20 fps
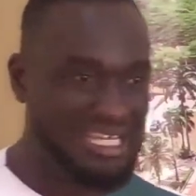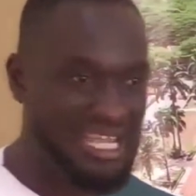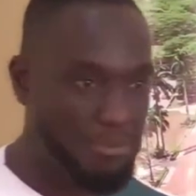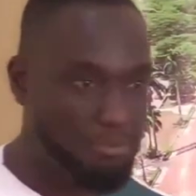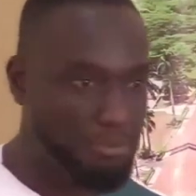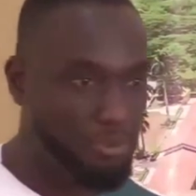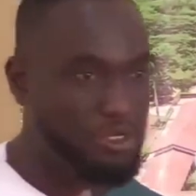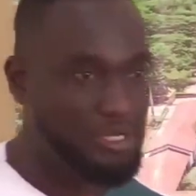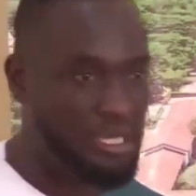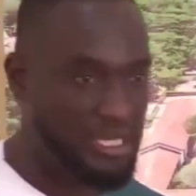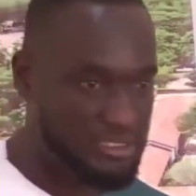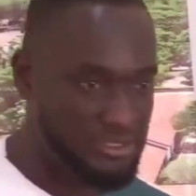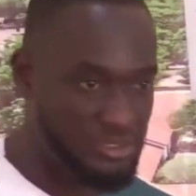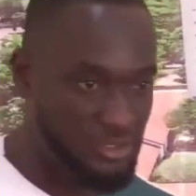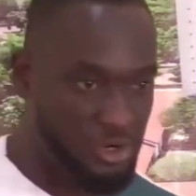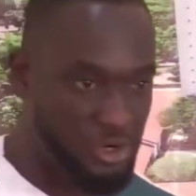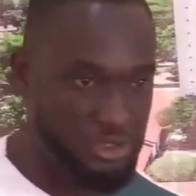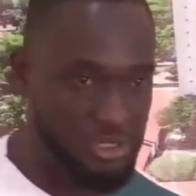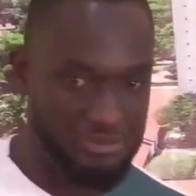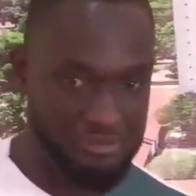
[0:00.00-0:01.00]
a product
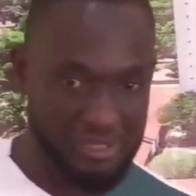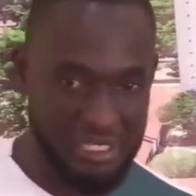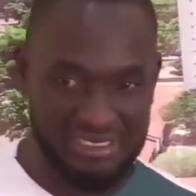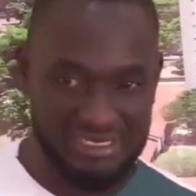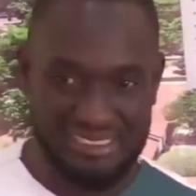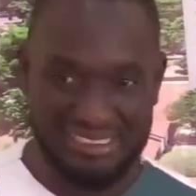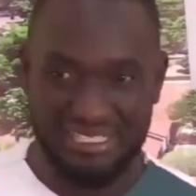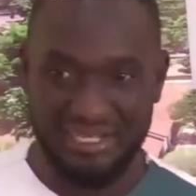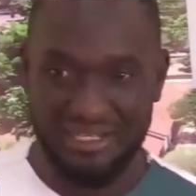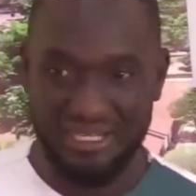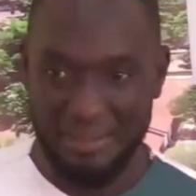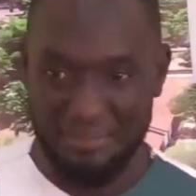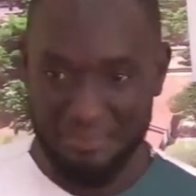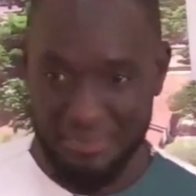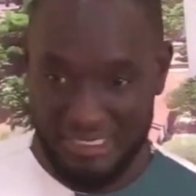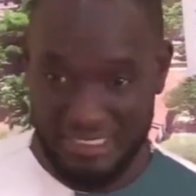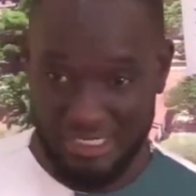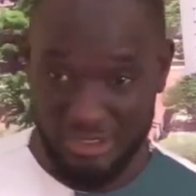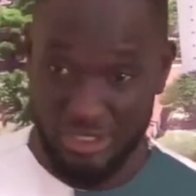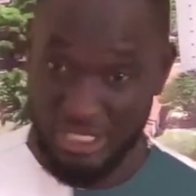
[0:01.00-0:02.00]
or you are trying to sell a
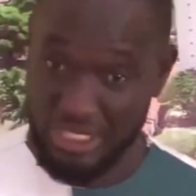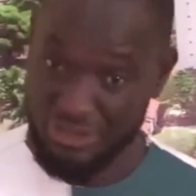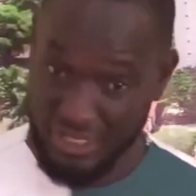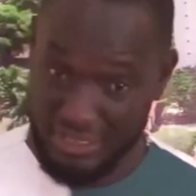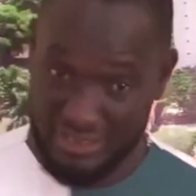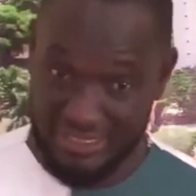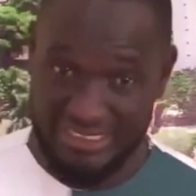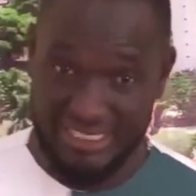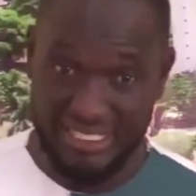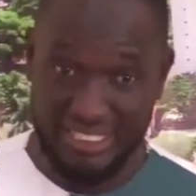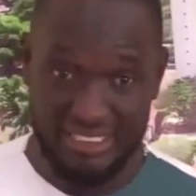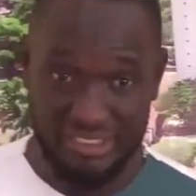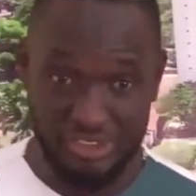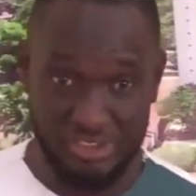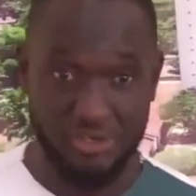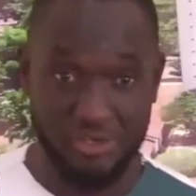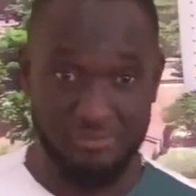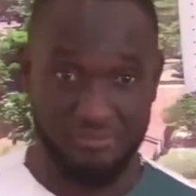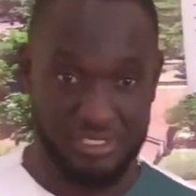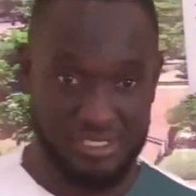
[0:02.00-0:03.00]
business or you are trying to sell a
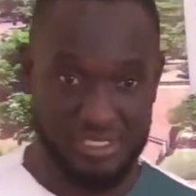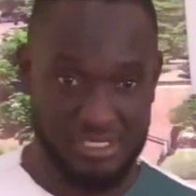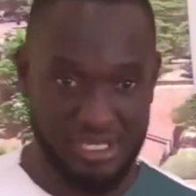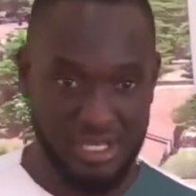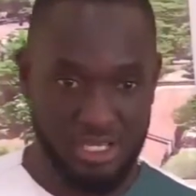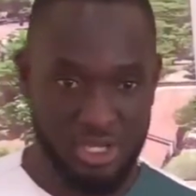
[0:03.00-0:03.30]
service,